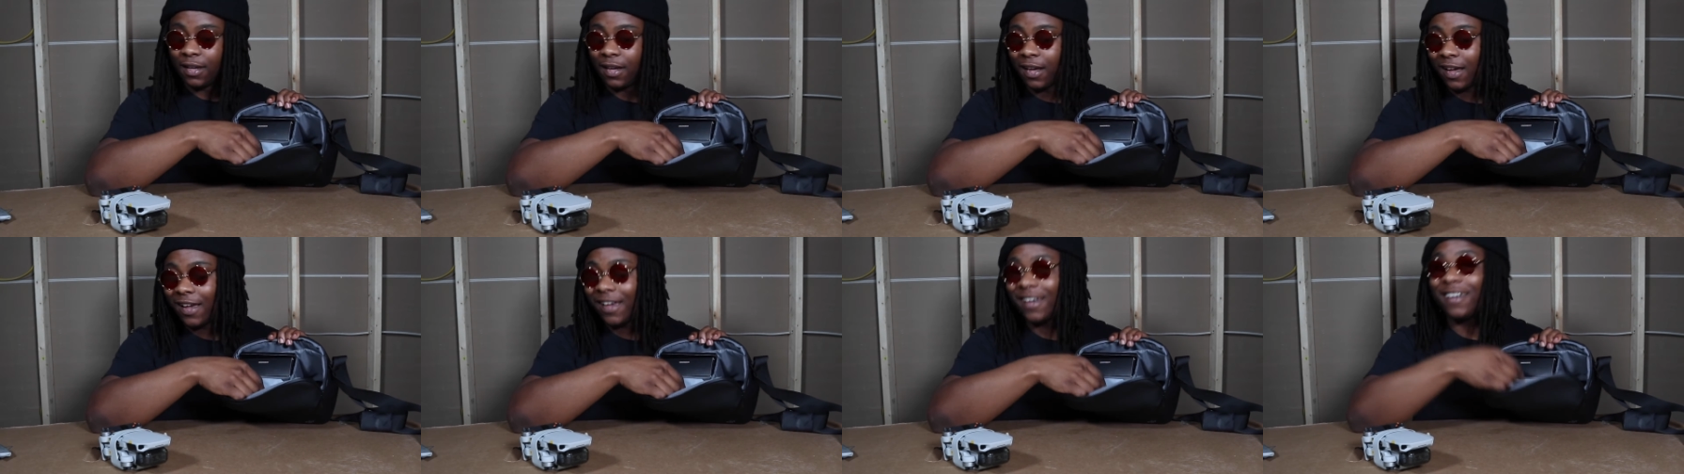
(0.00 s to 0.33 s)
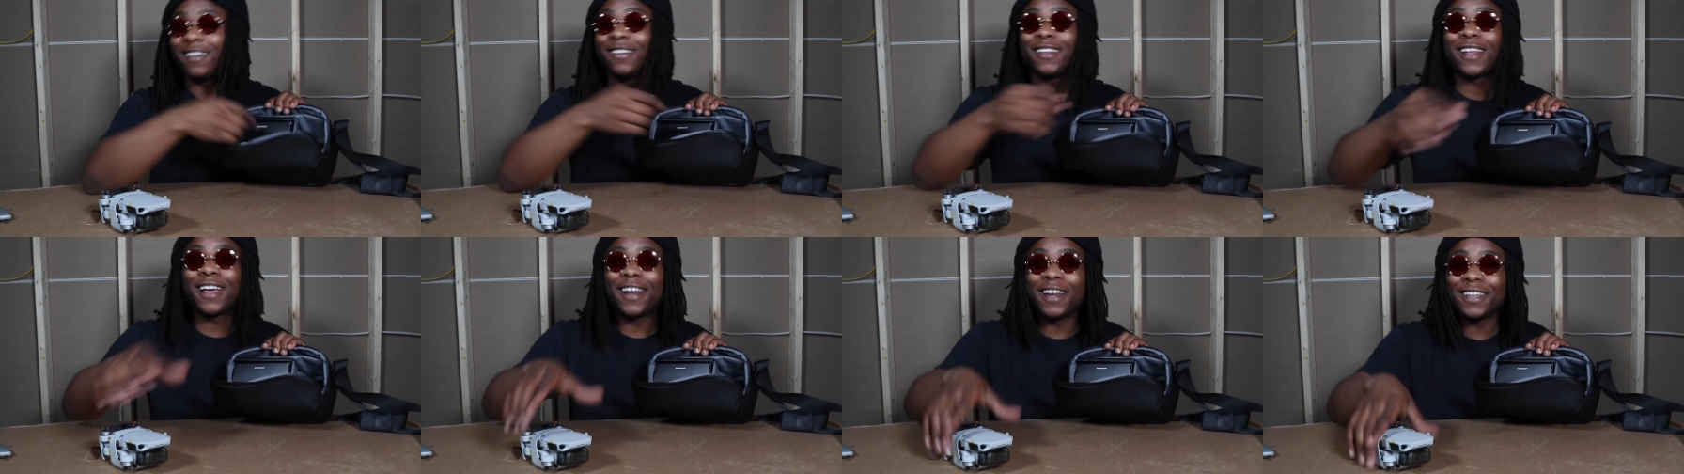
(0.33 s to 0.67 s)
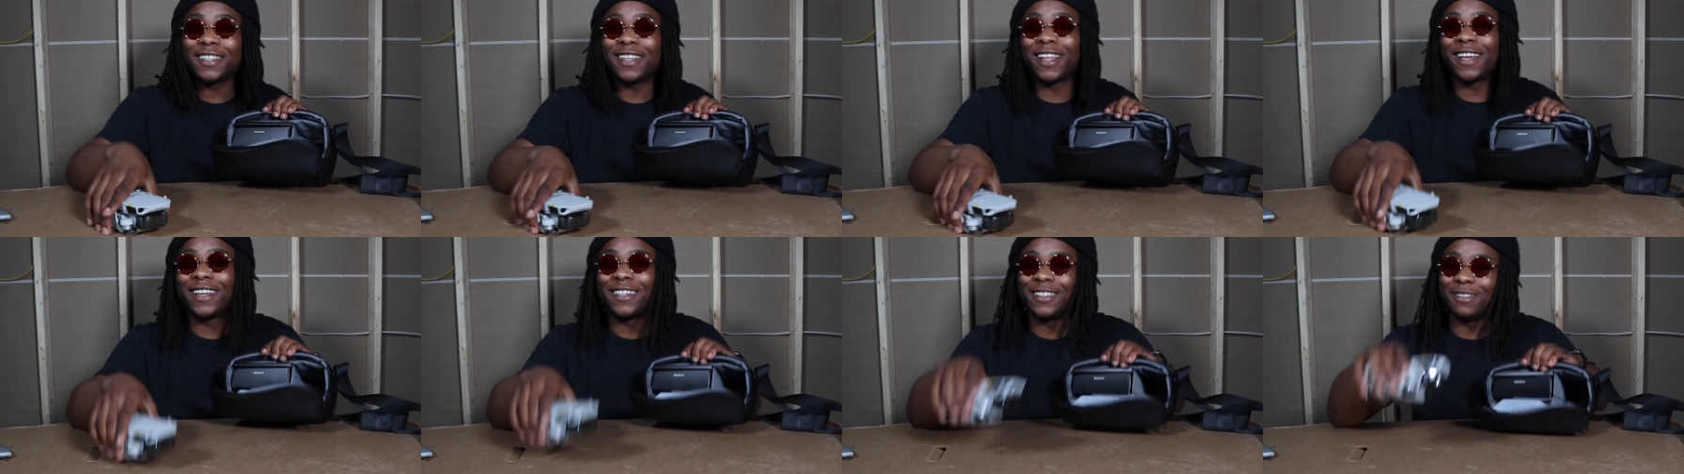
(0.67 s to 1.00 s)
I ain't gonna
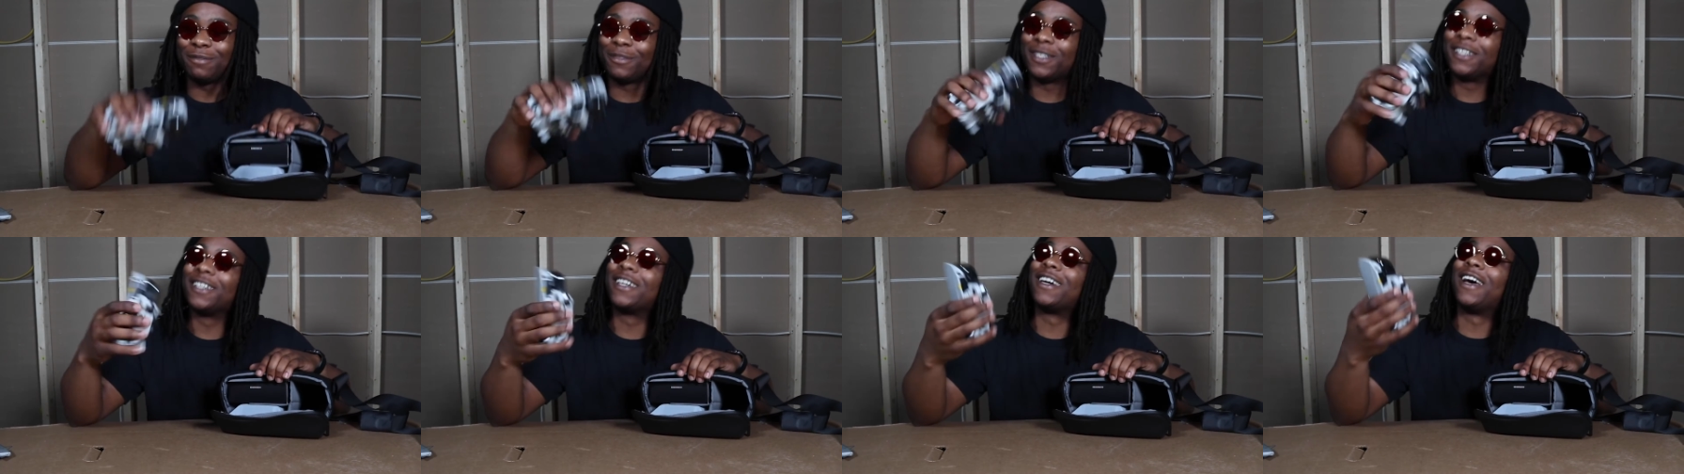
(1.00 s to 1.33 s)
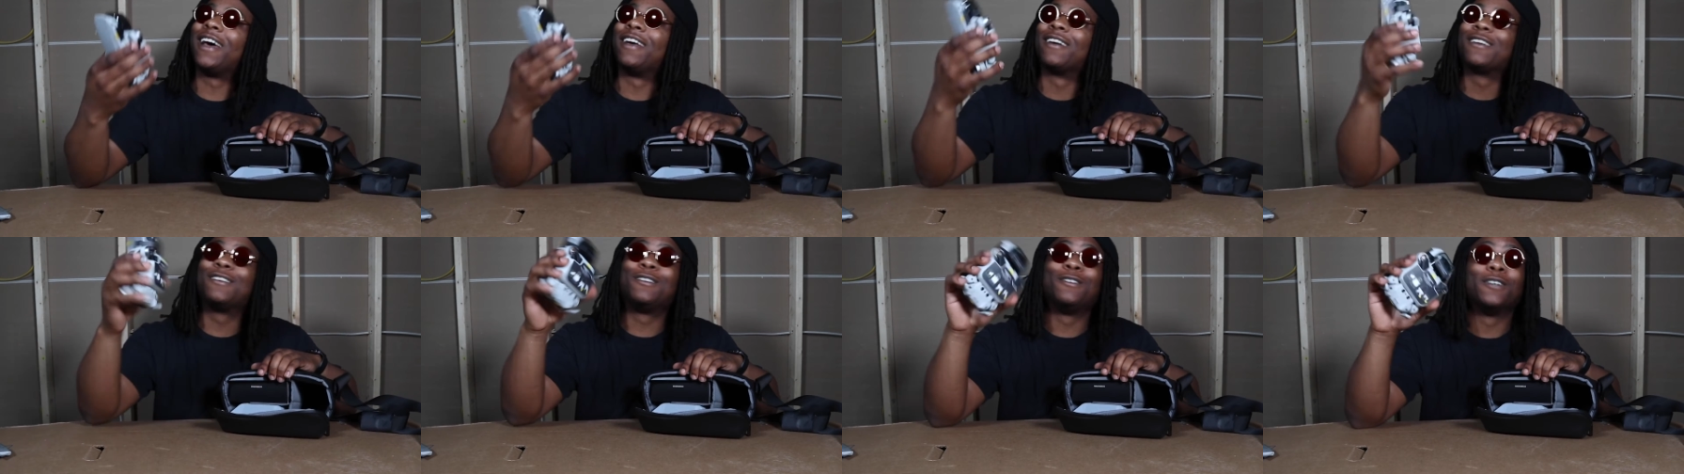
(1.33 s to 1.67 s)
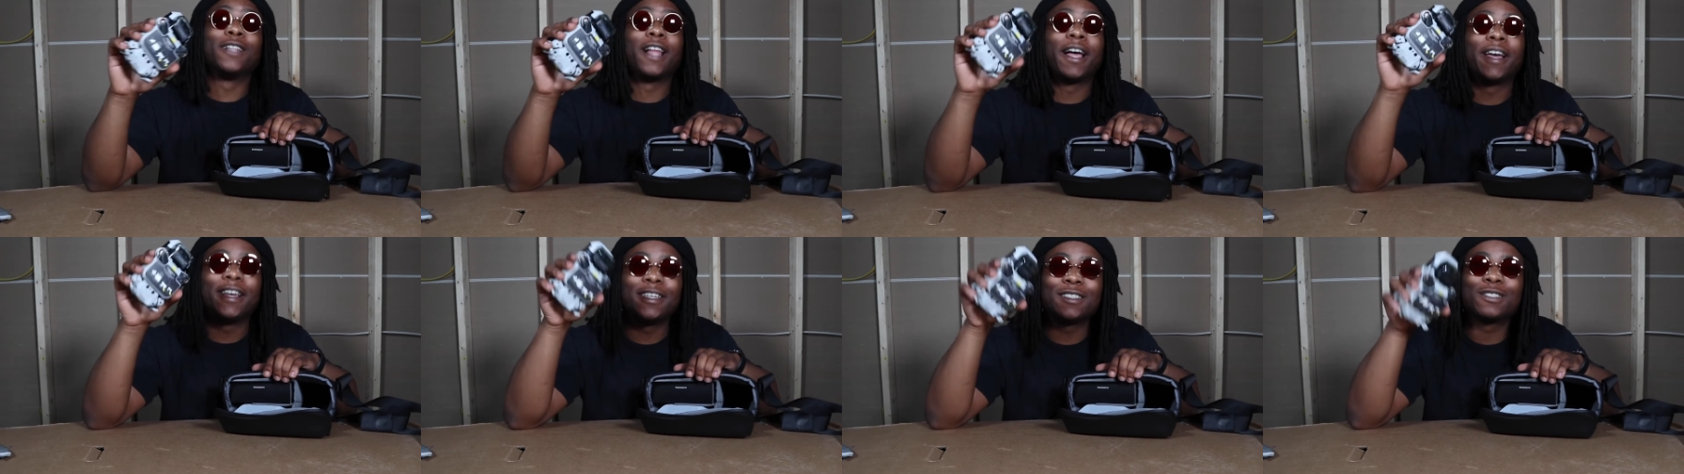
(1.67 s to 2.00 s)
lie, this mug kind of cool.
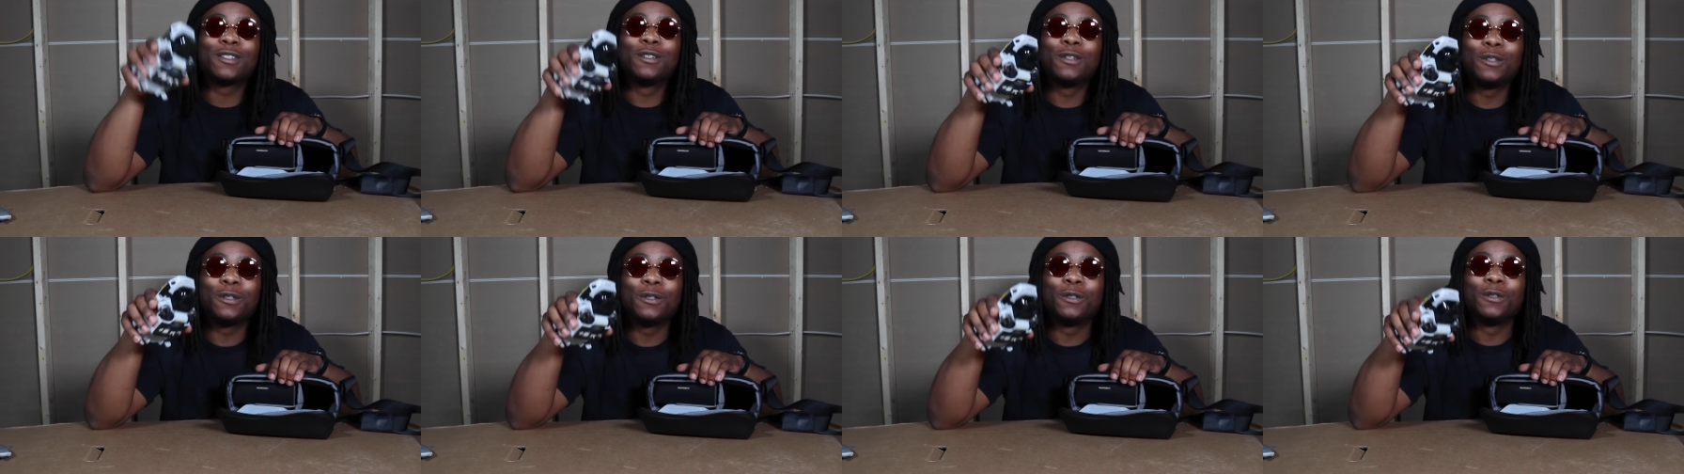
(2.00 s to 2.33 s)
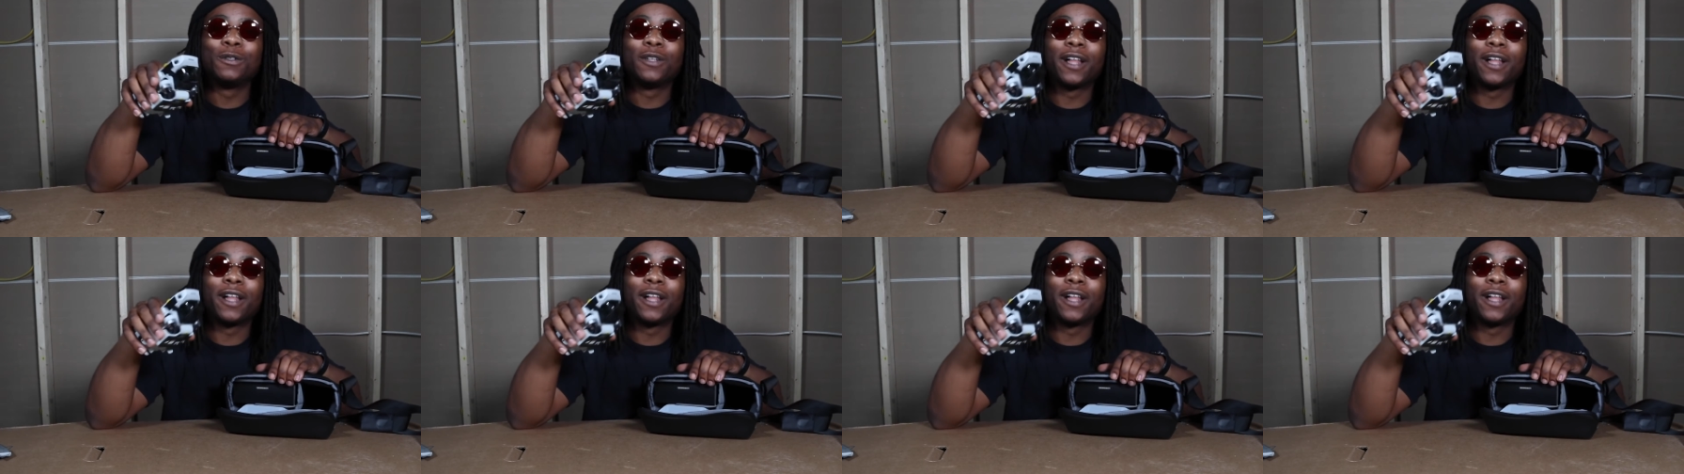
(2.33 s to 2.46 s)
Like, it's cool.